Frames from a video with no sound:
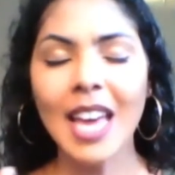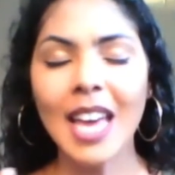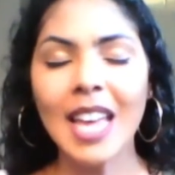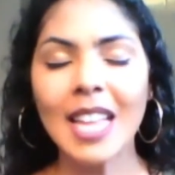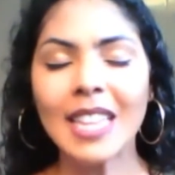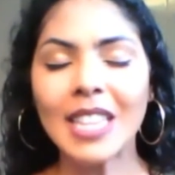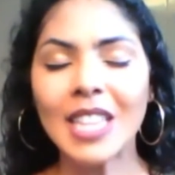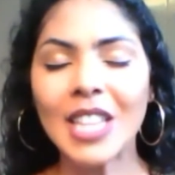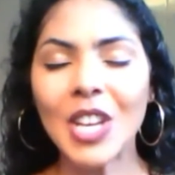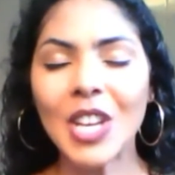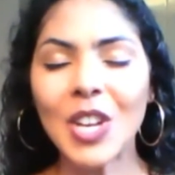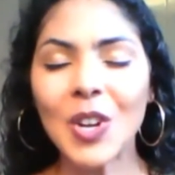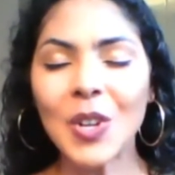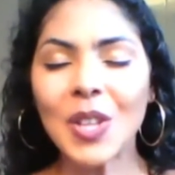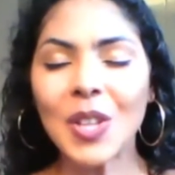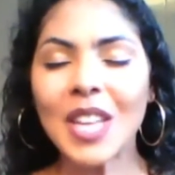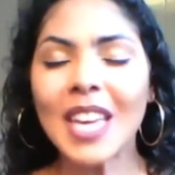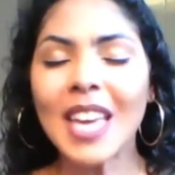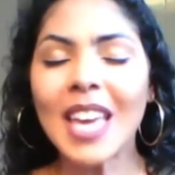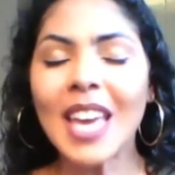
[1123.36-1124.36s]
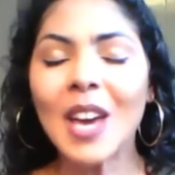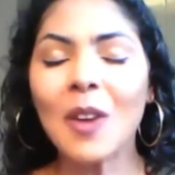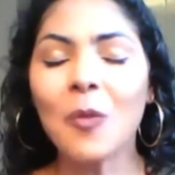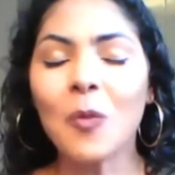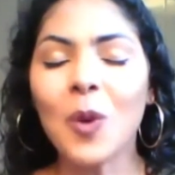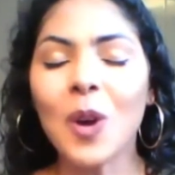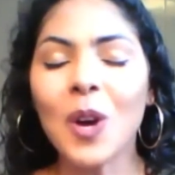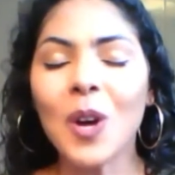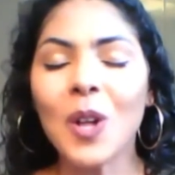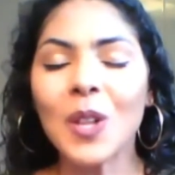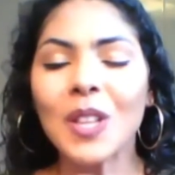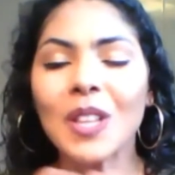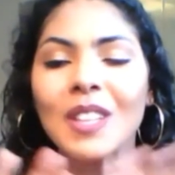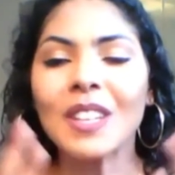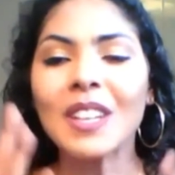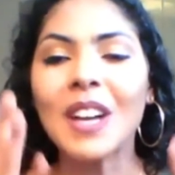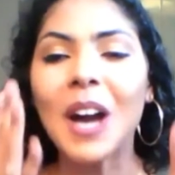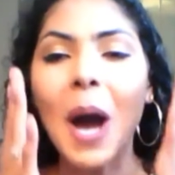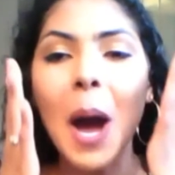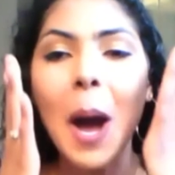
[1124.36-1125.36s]
literally it will
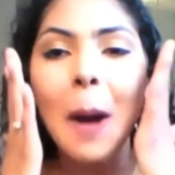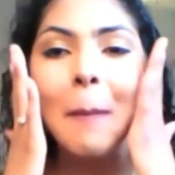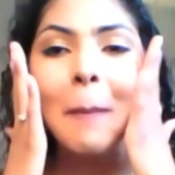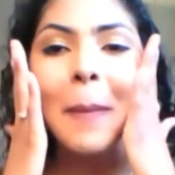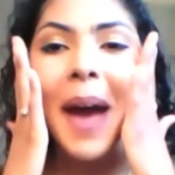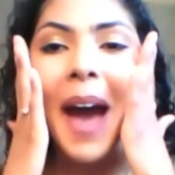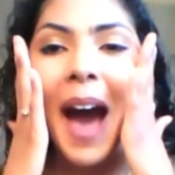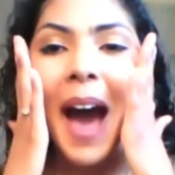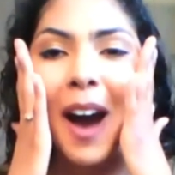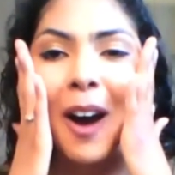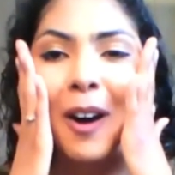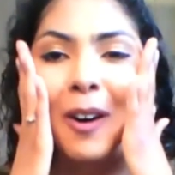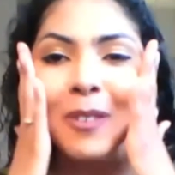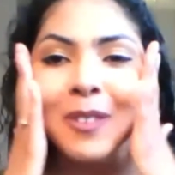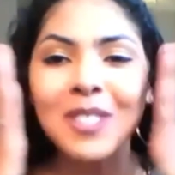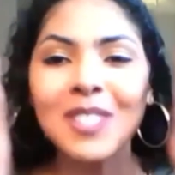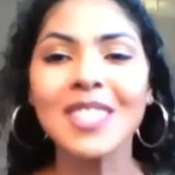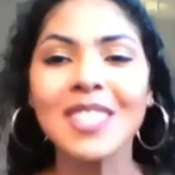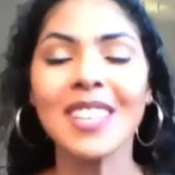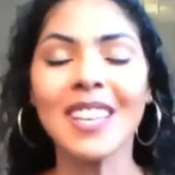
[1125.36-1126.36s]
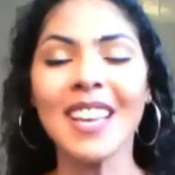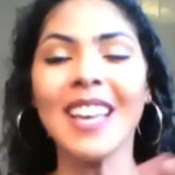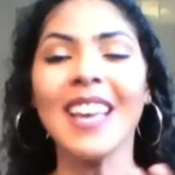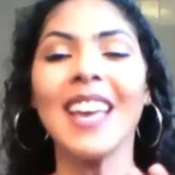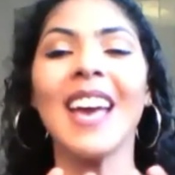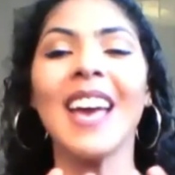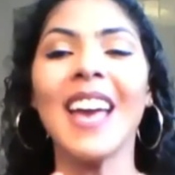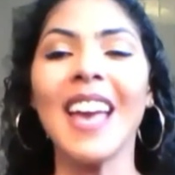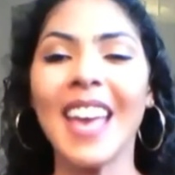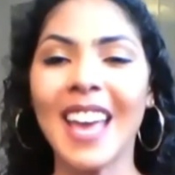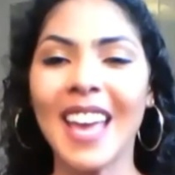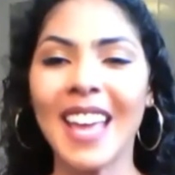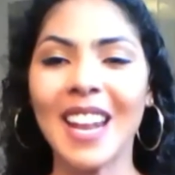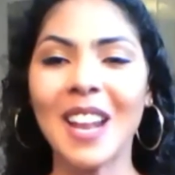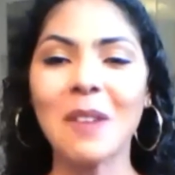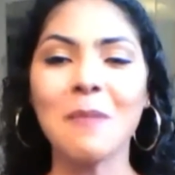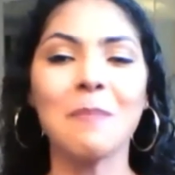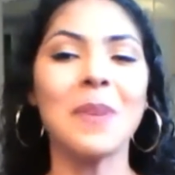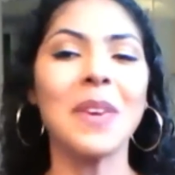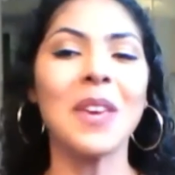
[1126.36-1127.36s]
come out
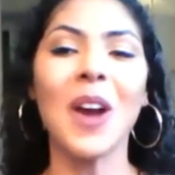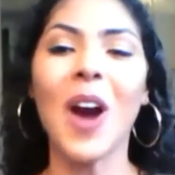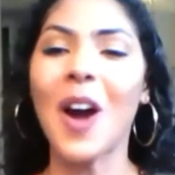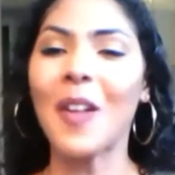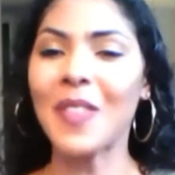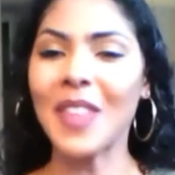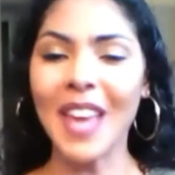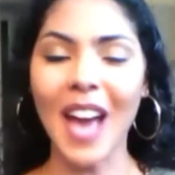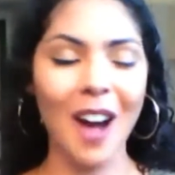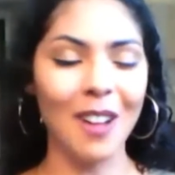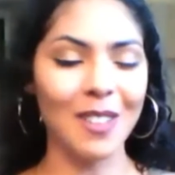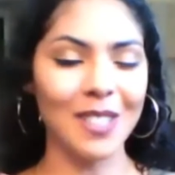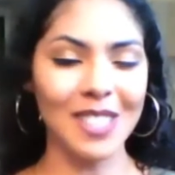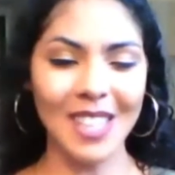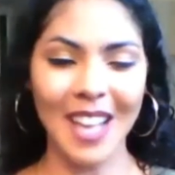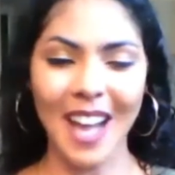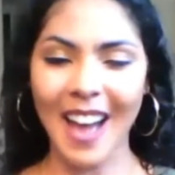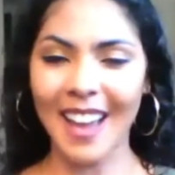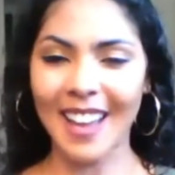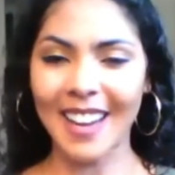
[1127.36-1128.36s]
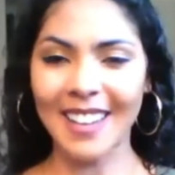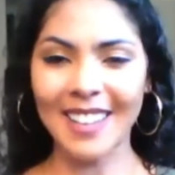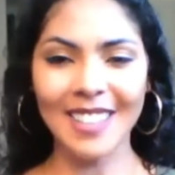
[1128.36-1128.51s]
and be on the outside.